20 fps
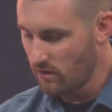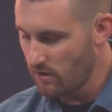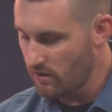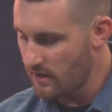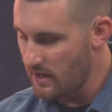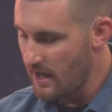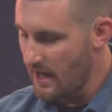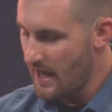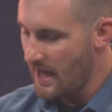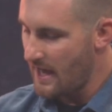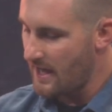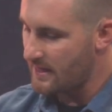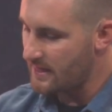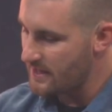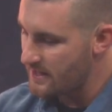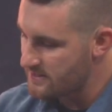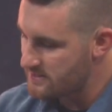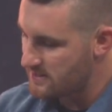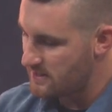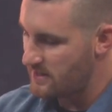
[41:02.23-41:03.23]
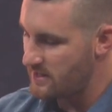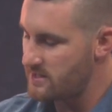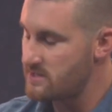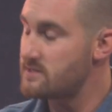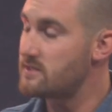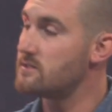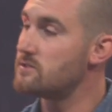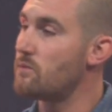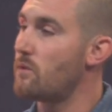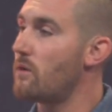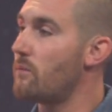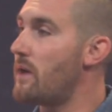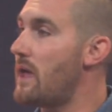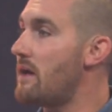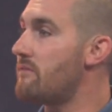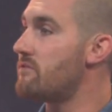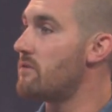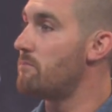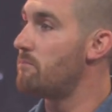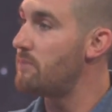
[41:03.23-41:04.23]
look at this. And this is where
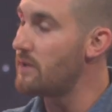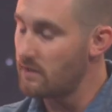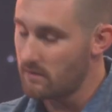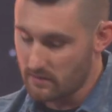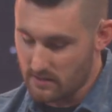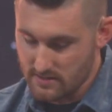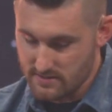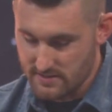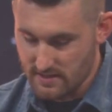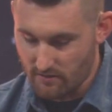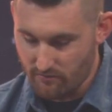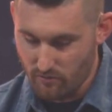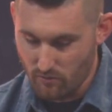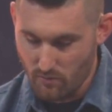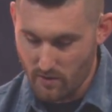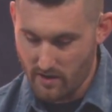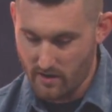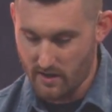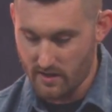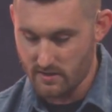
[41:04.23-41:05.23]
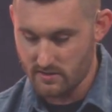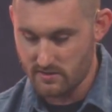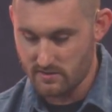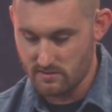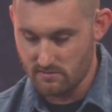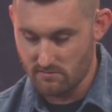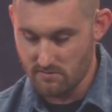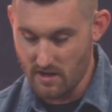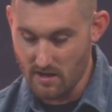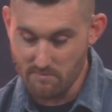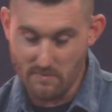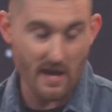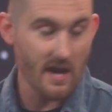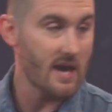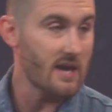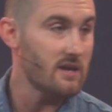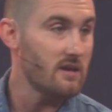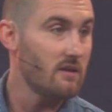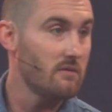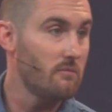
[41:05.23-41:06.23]
we have to build a self-awareness.
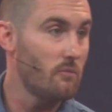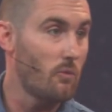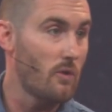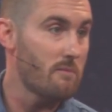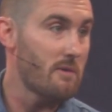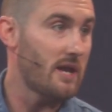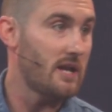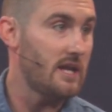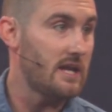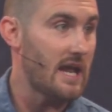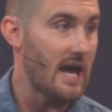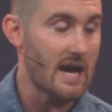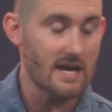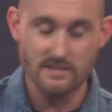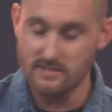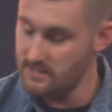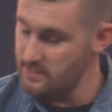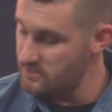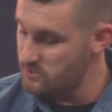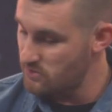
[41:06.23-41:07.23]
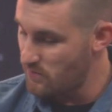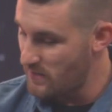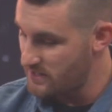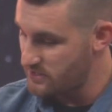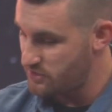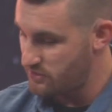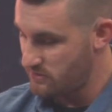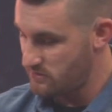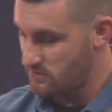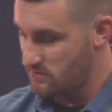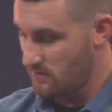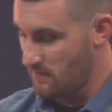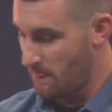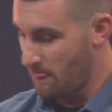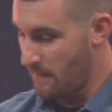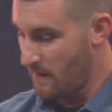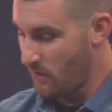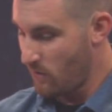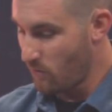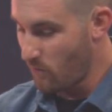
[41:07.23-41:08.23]
We may need to ask these questions.
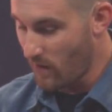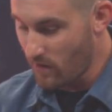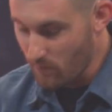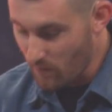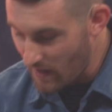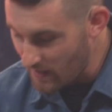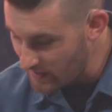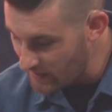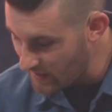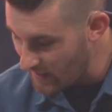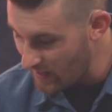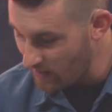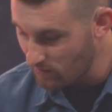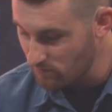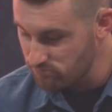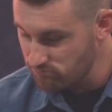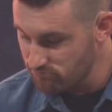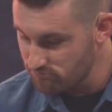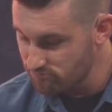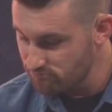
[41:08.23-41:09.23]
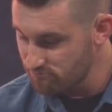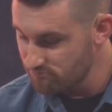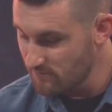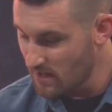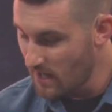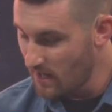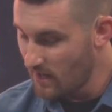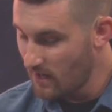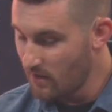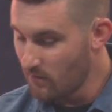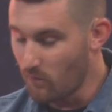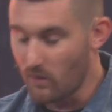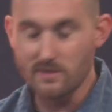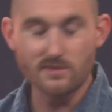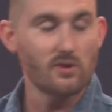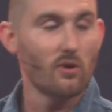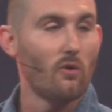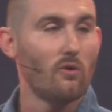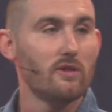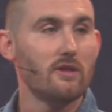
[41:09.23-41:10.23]
Where do I need help?
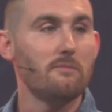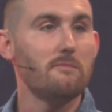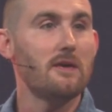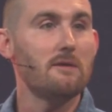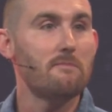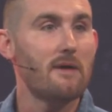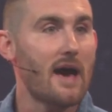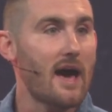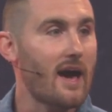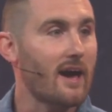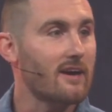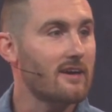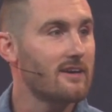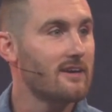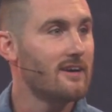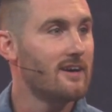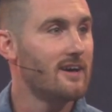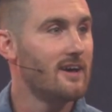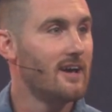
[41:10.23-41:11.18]
What's holding me back?